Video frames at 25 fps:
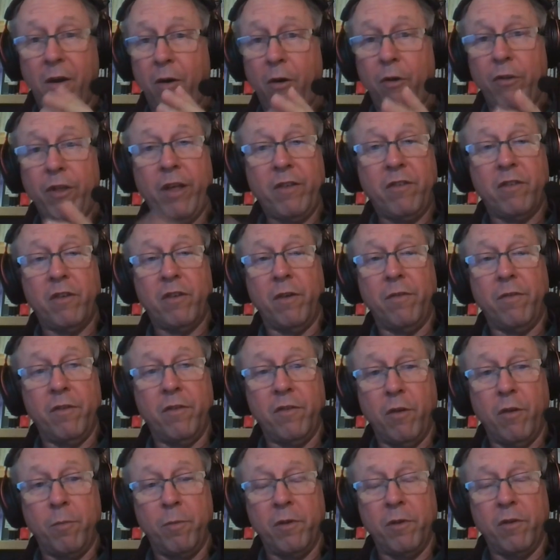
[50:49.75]
All that stuff
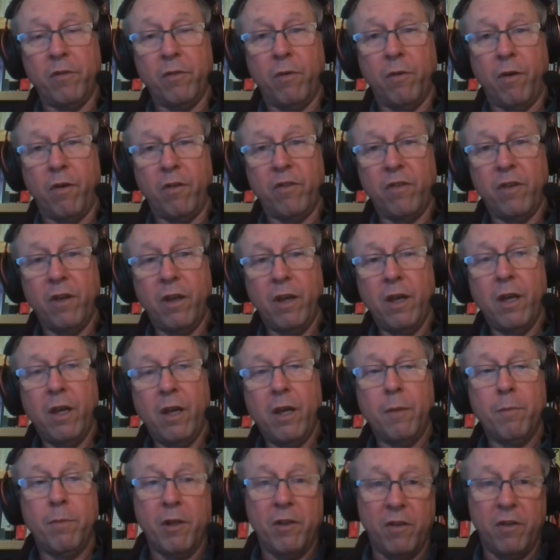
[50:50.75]
is open source.
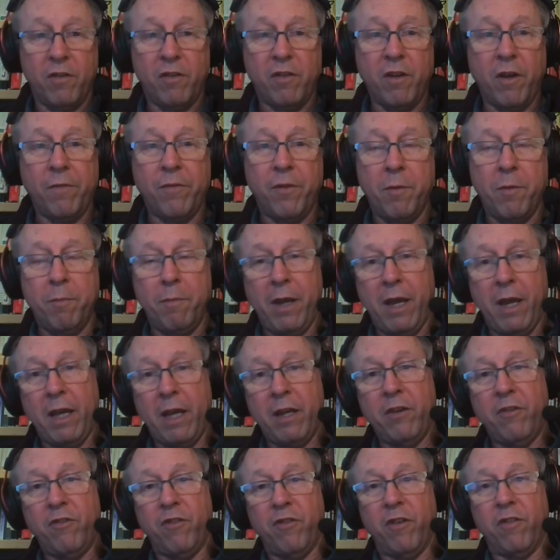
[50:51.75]
But the stuff that
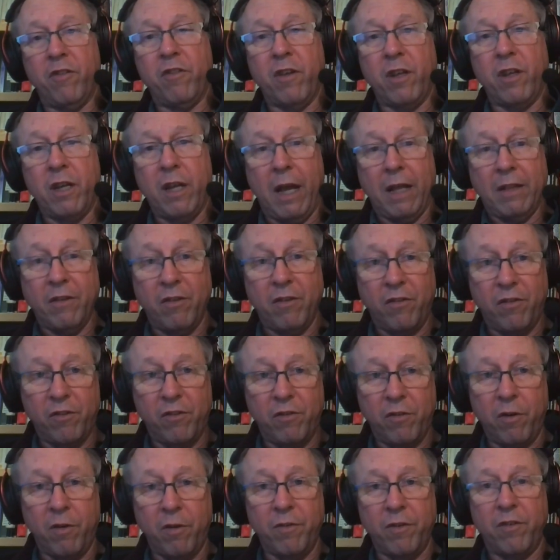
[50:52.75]
manages it and the
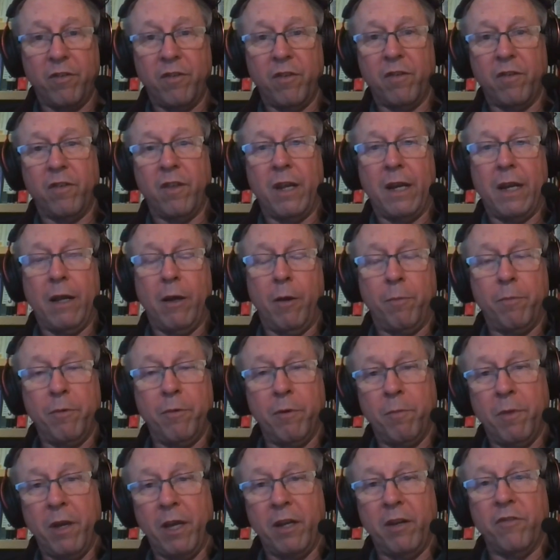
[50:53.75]
services that
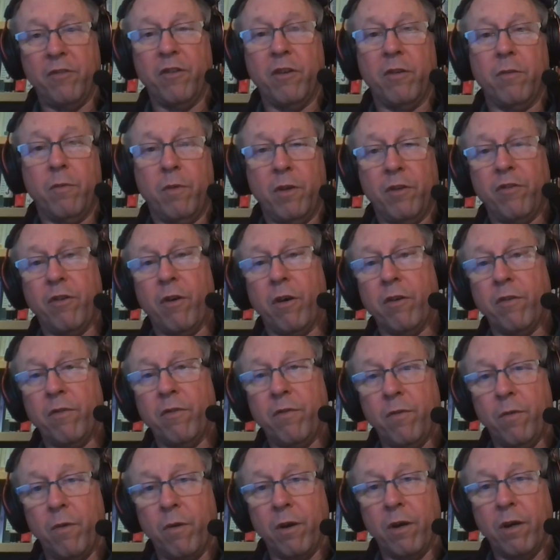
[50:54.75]
help you manage it, we
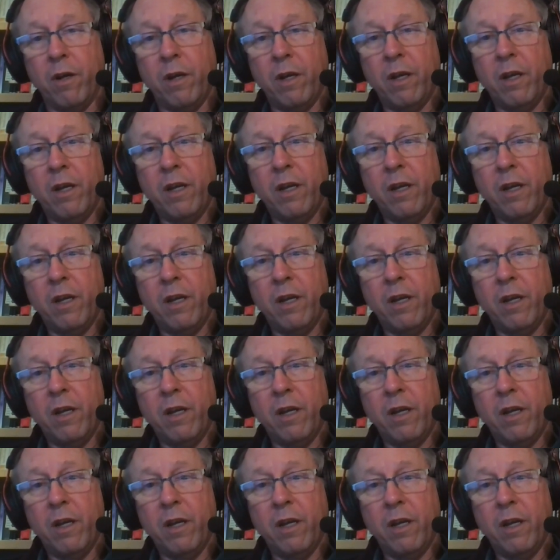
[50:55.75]
charge for.